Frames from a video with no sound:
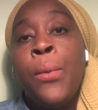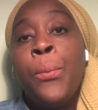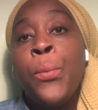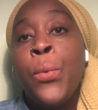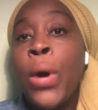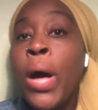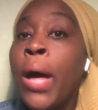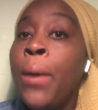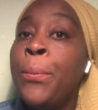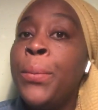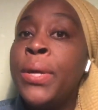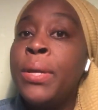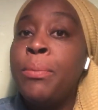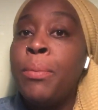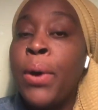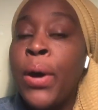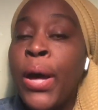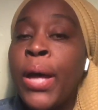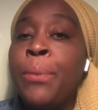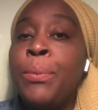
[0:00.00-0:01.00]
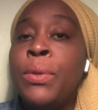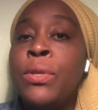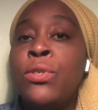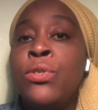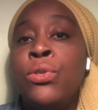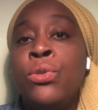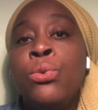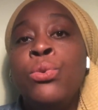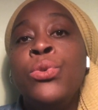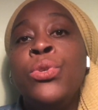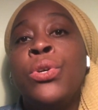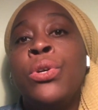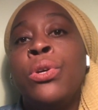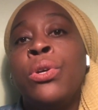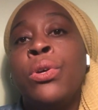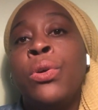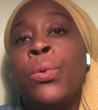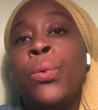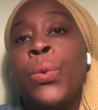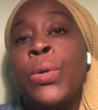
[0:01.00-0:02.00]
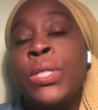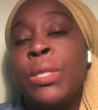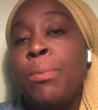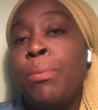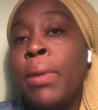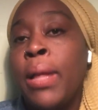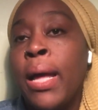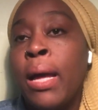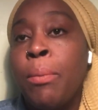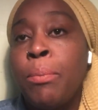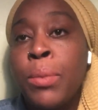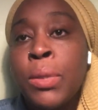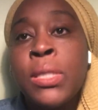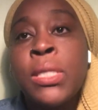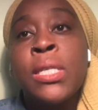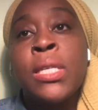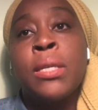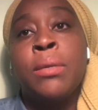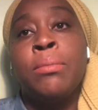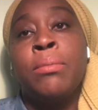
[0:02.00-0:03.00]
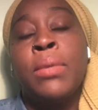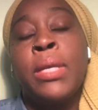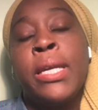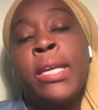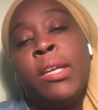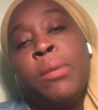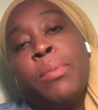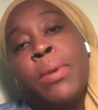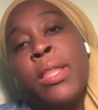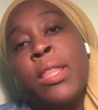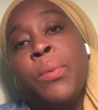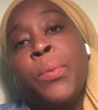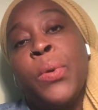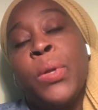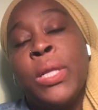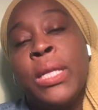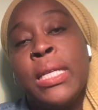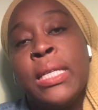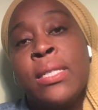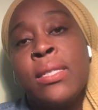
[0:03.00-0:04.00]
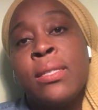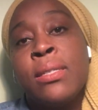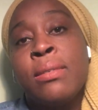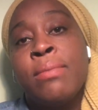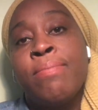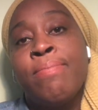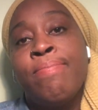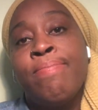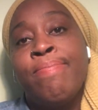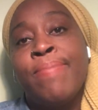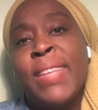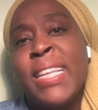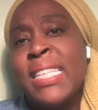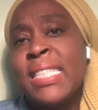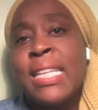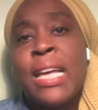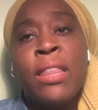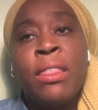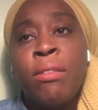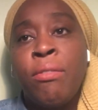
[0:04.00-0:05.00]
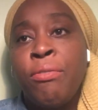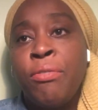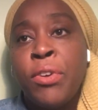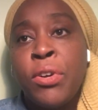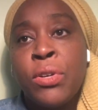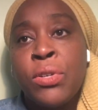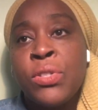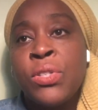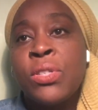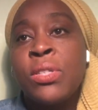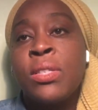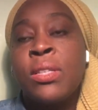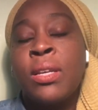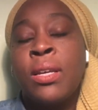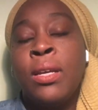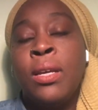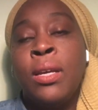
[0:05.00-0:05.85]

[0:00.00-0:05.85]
Muhammad Jr. was a Black Muslim killed by the police. He's not the first.